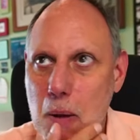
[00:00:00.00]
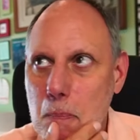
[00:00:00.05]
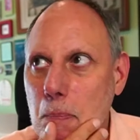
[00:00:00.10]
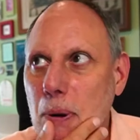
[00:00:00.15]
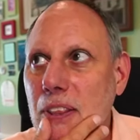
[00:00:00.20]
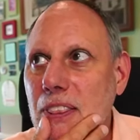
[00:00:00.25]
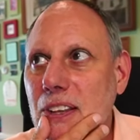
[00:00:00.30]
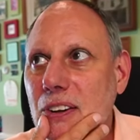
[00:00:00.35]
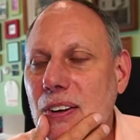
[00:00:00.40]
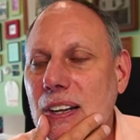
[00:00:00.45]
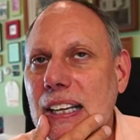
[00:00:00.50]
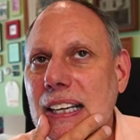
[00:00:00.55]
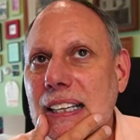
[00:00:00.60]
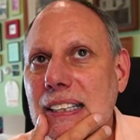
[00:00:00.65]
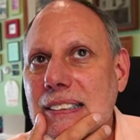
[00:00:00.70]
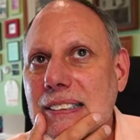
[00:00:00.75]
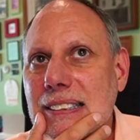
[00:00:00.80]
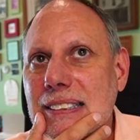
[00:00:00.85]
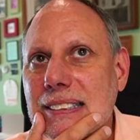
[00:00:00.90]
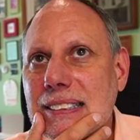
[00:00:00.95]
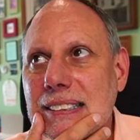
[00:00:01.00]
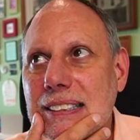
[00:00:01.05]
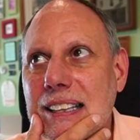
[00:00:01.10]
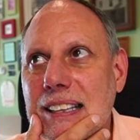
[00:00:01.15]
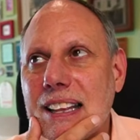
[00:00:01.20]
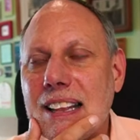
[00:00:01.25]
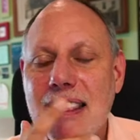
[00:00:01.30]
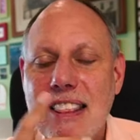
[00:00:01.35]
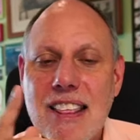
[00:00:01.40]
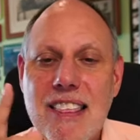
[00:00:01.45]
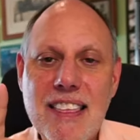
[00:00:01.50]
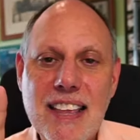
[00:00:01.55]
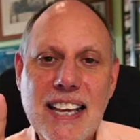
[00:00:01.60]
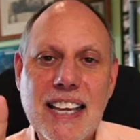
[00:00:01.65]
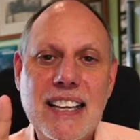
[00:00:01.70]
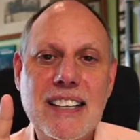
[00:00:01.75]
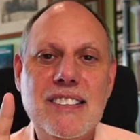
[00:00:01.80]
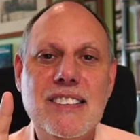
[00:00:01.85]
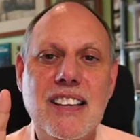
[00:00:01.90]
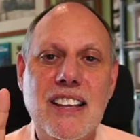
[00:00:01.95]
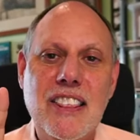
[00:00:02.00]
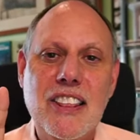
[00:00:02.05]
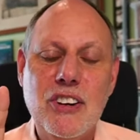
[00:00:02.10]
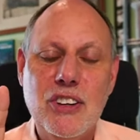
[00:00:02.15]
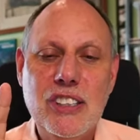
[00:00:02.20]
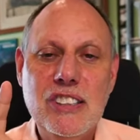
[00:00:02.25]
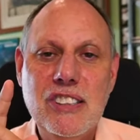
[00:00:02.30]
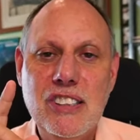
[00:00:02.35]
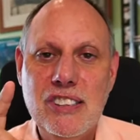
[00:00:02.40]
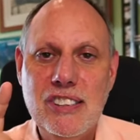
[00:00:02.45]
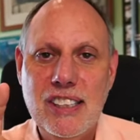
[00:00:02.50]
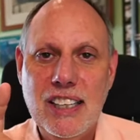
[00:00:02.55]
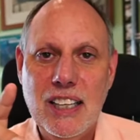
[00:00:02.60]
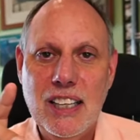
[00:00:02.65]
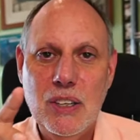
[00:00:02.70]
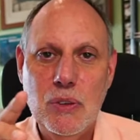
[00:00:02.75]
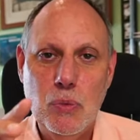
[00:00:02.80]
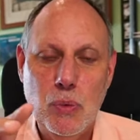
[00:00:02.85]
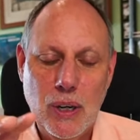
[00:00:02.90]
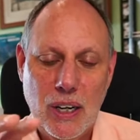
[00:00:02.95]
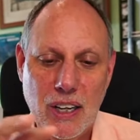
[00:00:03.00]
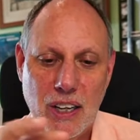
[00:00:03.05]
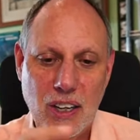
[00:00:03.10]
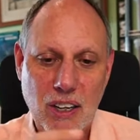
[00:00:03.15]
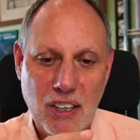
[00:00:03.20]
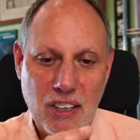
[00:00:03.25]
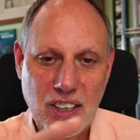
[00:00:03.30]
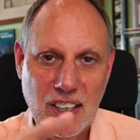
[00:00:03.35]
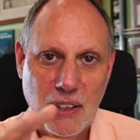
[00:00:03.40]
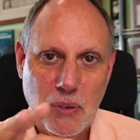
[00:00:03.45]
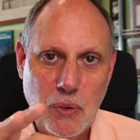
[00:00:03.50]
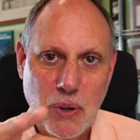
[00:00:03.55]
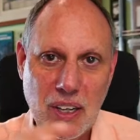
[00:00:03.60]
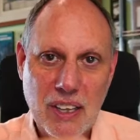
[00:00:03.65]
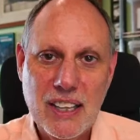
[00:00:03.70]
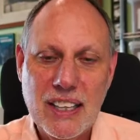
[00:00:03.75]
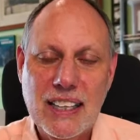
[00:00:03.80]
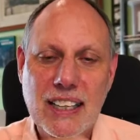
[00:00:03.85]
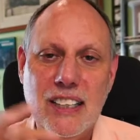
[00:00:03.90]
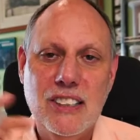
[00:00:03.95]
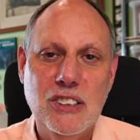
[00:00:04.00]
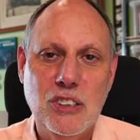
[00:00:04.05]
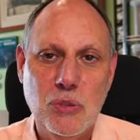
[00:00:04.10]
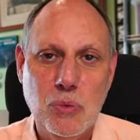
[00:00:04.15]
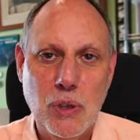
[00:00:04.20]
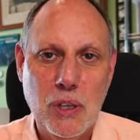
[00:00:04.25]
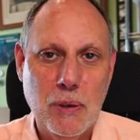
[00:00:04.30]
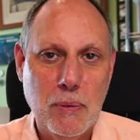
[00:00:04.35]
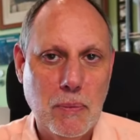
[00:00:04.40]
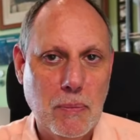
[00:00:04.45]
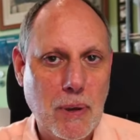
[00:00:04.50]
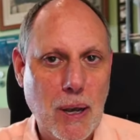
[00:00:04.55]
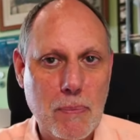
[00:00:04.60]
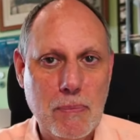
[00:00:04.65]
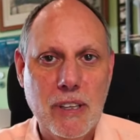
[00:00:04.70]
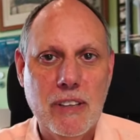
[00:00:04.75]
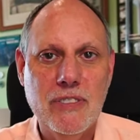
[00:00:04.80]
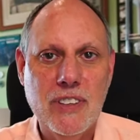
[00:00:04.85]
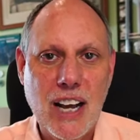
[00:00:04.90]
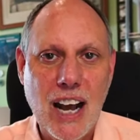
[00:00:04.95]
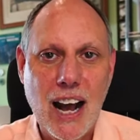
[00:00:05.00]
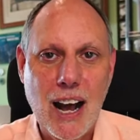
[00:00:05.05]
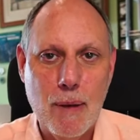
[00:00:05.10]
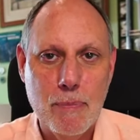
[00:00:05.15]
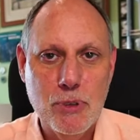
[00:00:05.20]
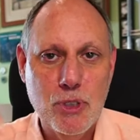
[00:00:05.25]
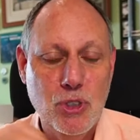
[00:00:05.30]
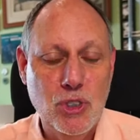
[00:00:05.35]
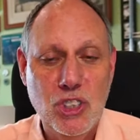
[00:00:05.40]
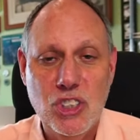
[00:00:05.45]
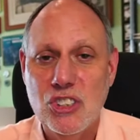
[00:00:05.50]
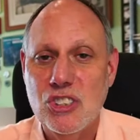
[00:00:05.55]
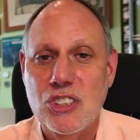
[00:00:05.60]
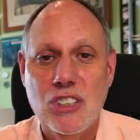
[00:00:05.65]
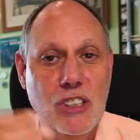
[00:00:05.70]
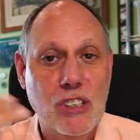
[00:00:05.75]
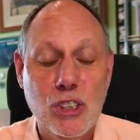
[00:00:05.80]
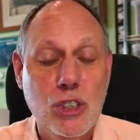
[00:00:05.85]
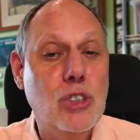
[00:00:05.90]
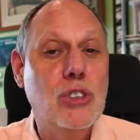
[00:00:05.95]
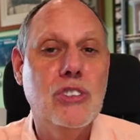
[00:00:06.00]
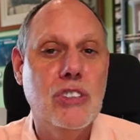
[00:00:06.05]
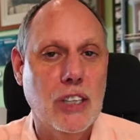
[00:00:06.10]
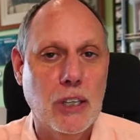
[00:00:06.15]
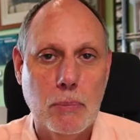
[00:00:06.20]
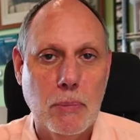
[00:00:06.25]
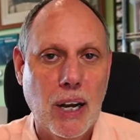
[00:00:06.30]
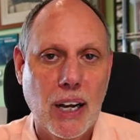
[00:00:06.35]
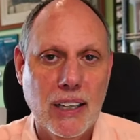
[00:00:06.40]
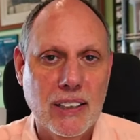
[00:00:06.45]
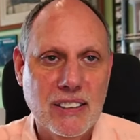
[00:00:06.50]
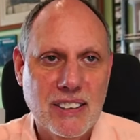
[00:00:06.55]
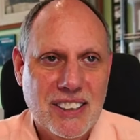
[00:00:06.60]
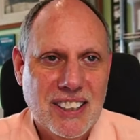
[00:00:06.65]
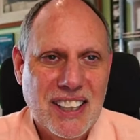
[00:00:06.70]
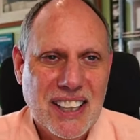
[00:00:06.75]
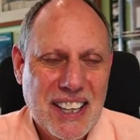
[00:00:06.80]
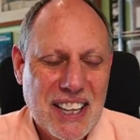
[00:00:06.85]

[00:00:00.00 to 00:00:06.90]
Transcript: But there is a, the the thing is there is a scene where the, one of the kids is with a couple of cops who just lose their minds.